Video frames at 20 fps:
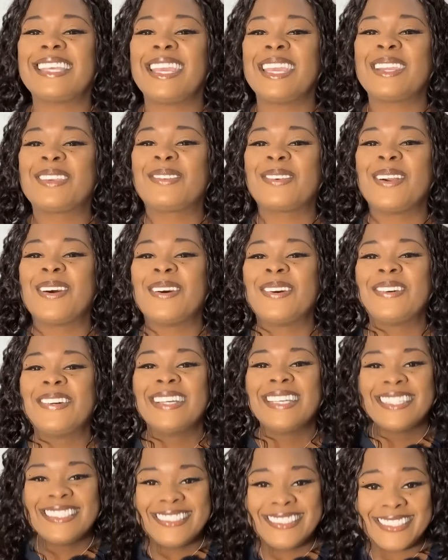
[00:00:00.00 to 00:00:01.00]
egg roll
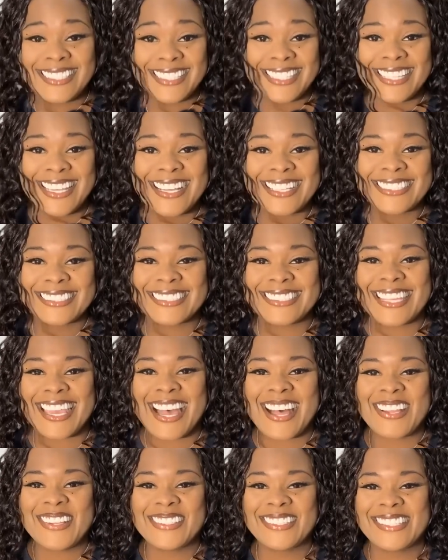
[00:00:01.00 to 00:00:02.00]
Gina Young style.